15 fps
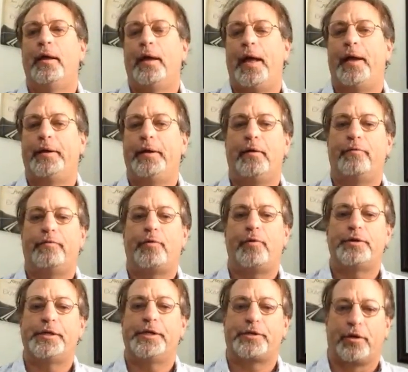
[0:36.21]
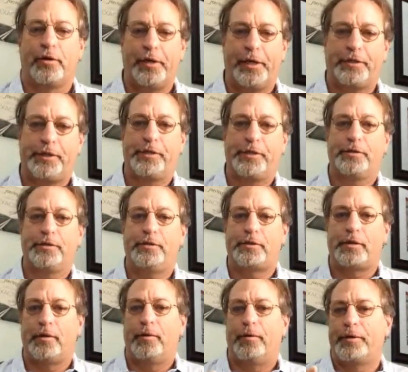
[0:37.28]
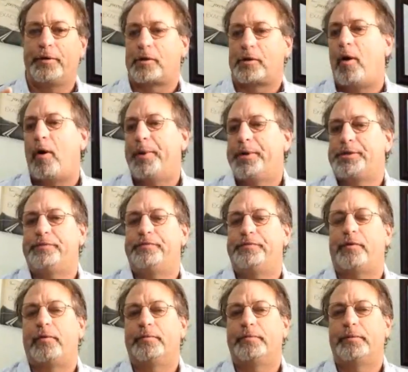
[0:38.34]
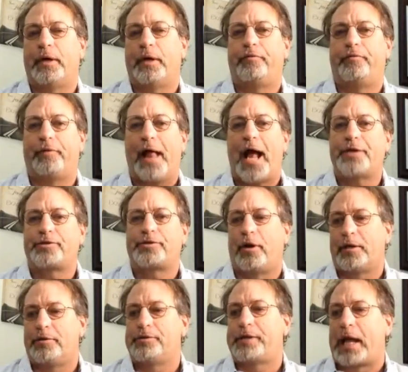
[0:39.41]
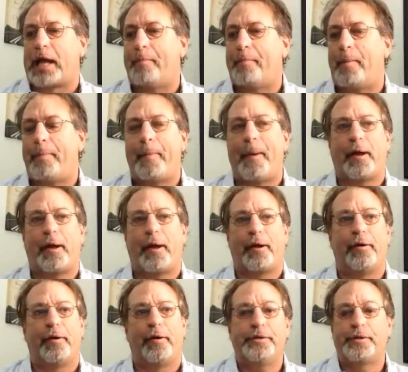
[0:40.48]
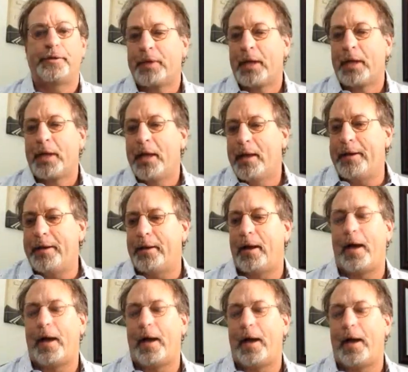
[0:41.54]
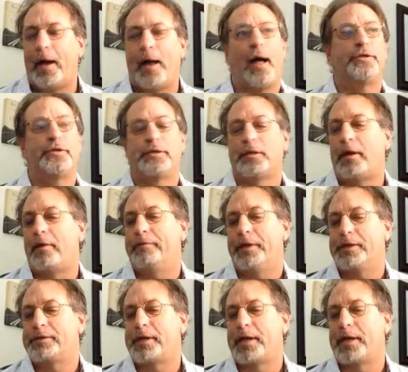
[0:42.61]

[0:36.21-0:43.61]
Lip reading: And, you know, of course, it's earnings season, so there's a whole bunch of flash articles that come up about earnings. And I just love this.